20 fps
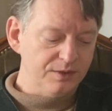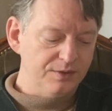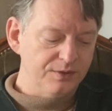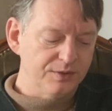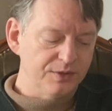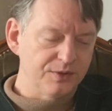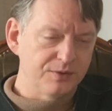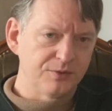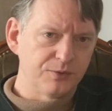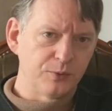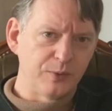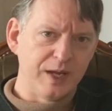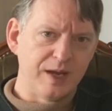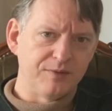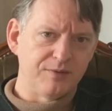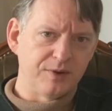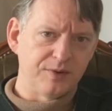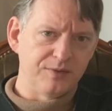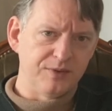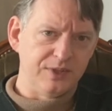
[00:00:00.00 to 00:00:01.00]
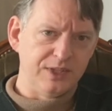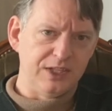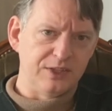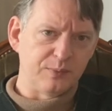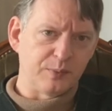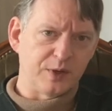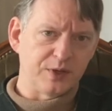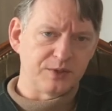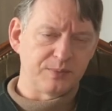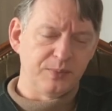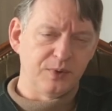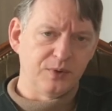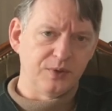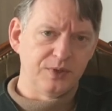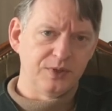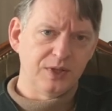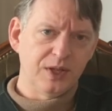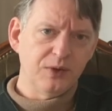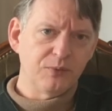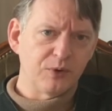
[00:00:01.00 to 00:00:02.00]
uh, we have these
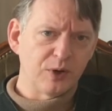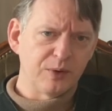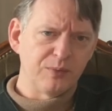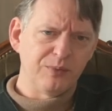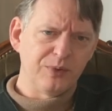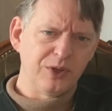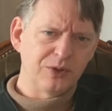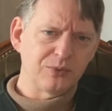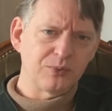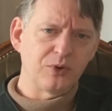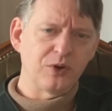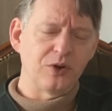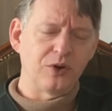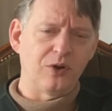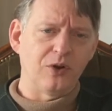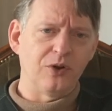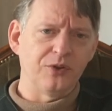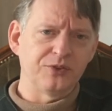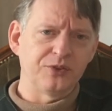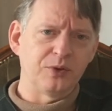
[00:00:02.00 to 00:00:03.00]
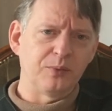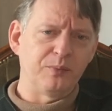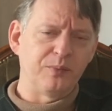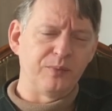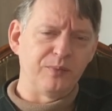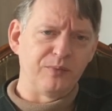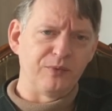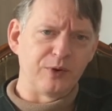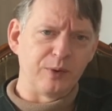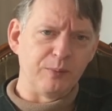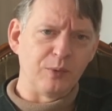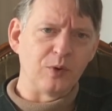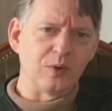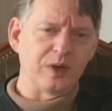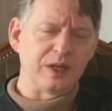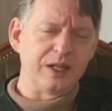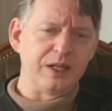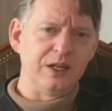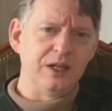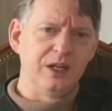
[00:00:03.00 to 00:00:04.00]
possibilities. And this would also
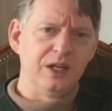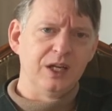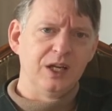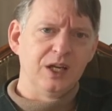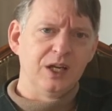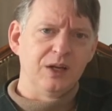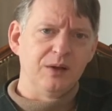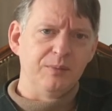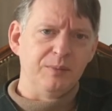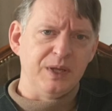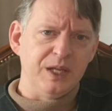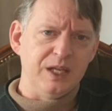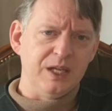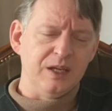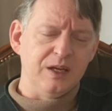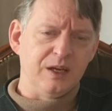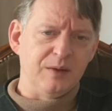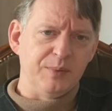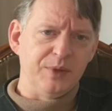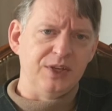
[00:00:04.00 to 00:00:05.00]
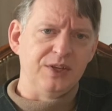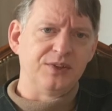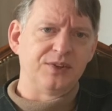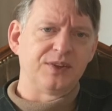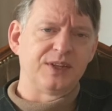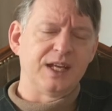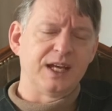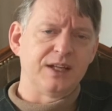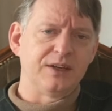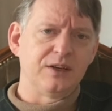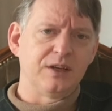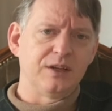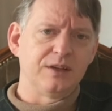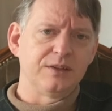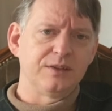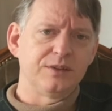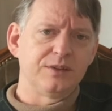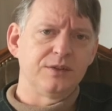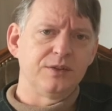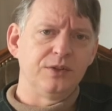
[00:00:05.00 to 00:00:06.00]
remotely be a piece that uh,
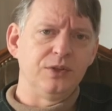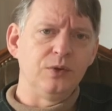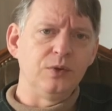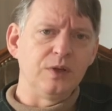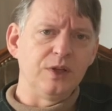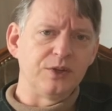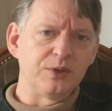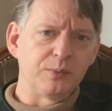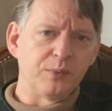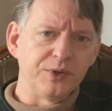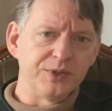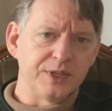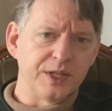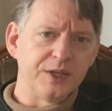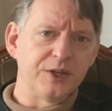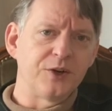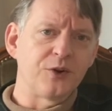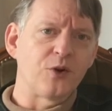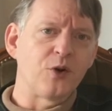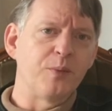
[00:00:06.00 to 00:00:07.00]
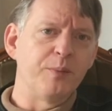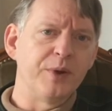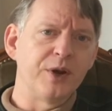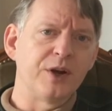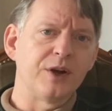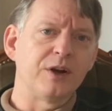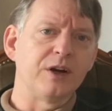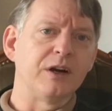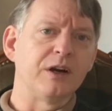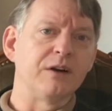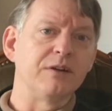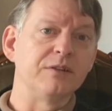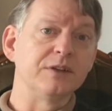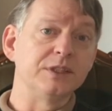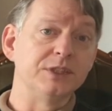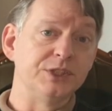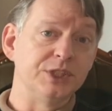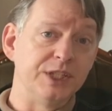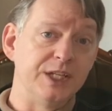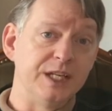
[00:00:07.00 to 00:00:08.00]
Ulysse Montandon Robert of
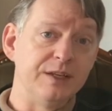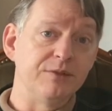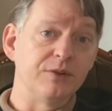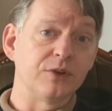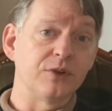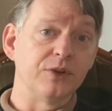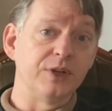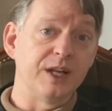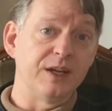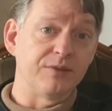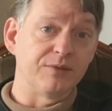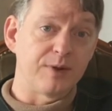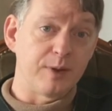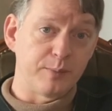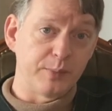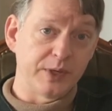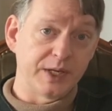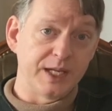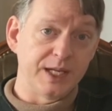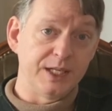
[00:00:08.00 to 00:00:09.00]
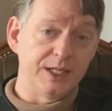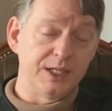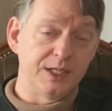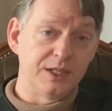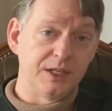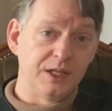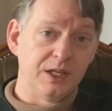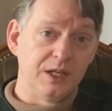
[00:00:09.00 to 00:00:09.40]
Geneva could have fabricated.